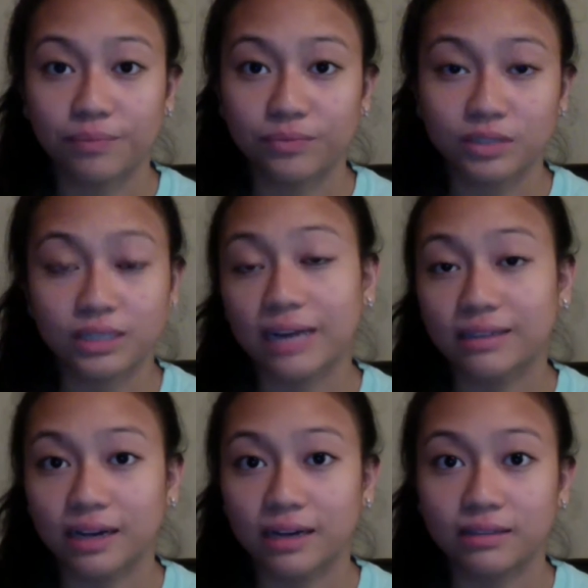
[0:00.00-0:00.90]

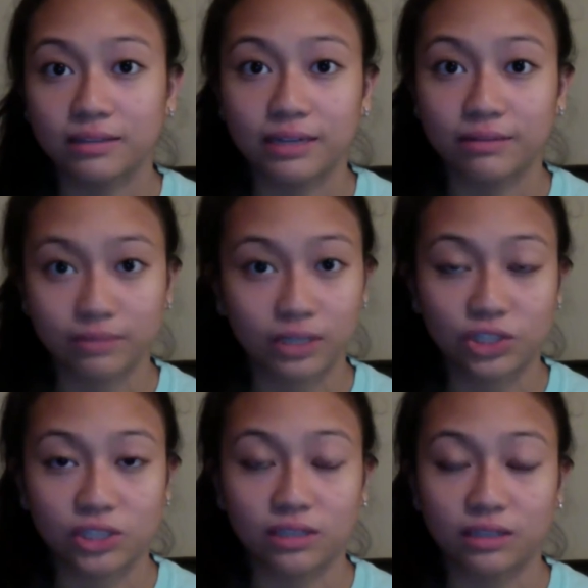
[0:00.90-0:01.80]
tactile, like
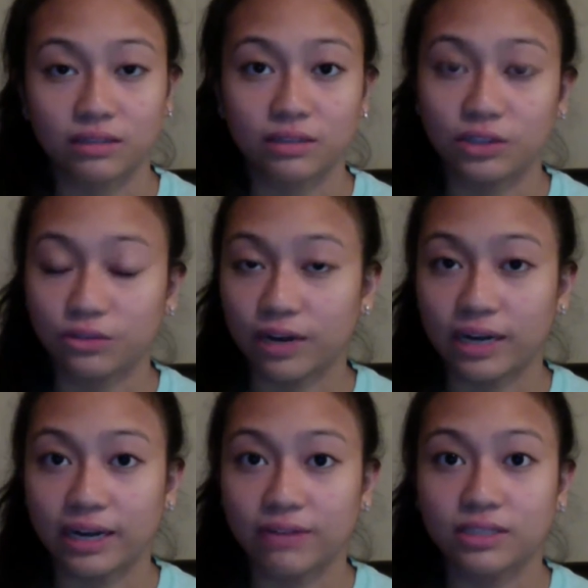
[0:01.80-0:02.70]
touching and,
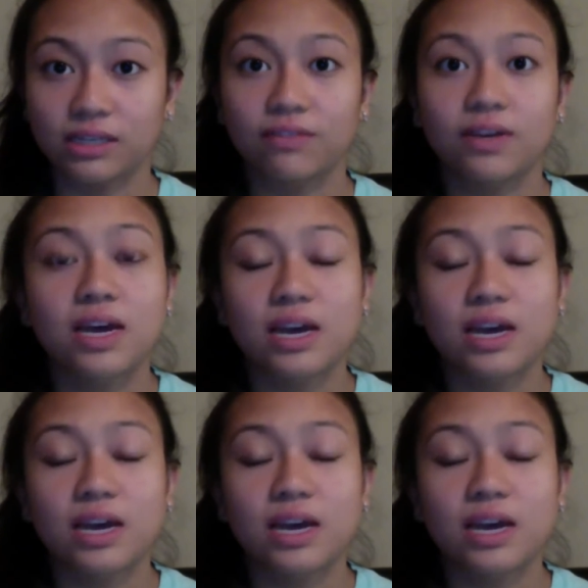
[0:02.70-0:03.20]
writing out stuff,